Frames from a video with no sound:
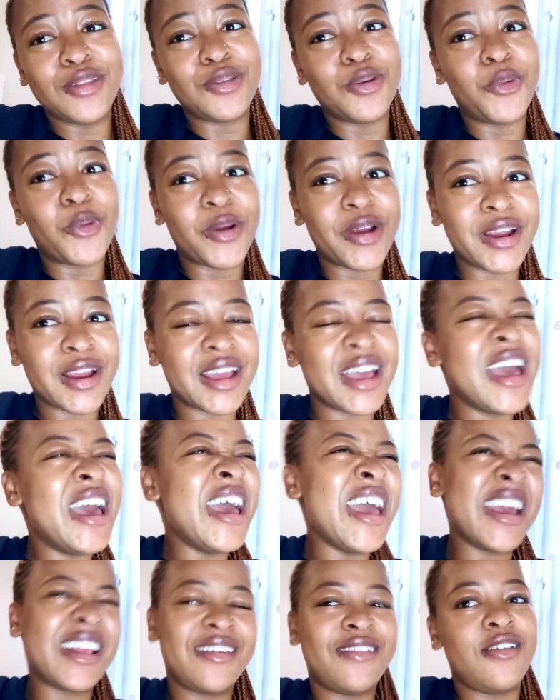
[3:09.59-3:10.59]
to work
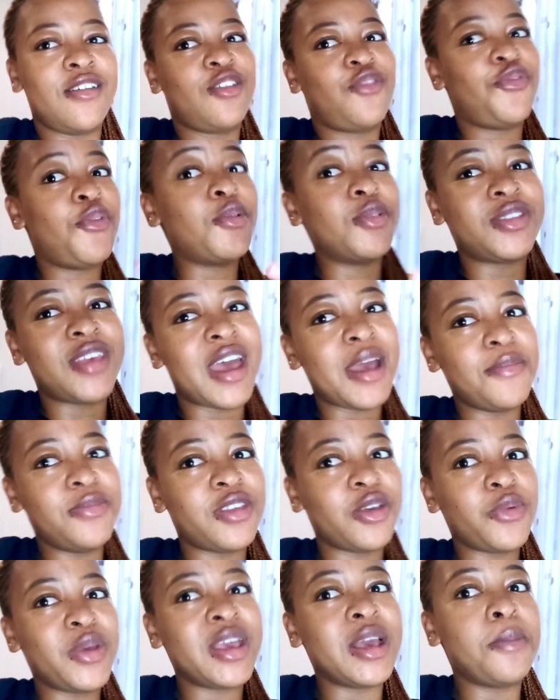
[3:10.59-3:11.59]
at least four times
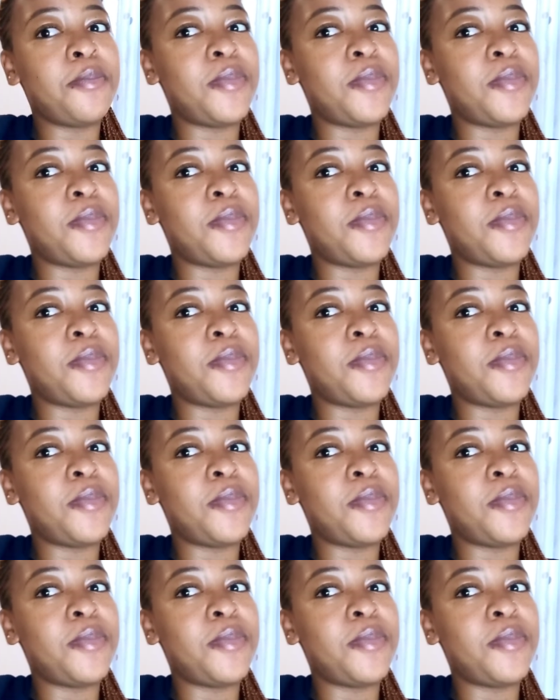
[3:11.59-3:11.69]
a week,